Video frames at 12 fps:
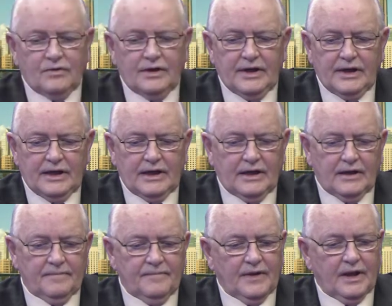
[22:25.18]
we
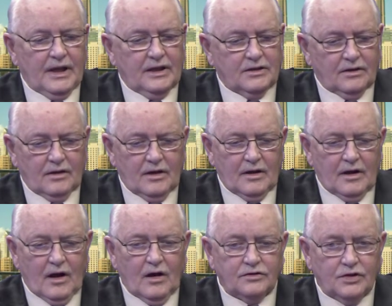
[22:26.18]
um, as uh,
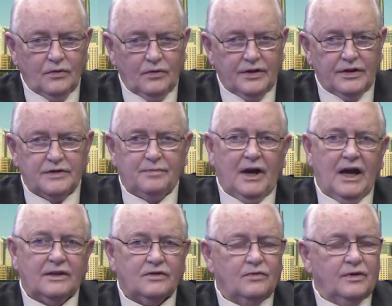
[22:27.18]
also with the
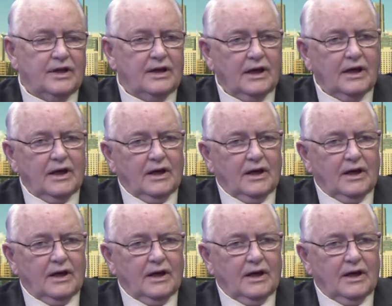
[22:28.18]
spots we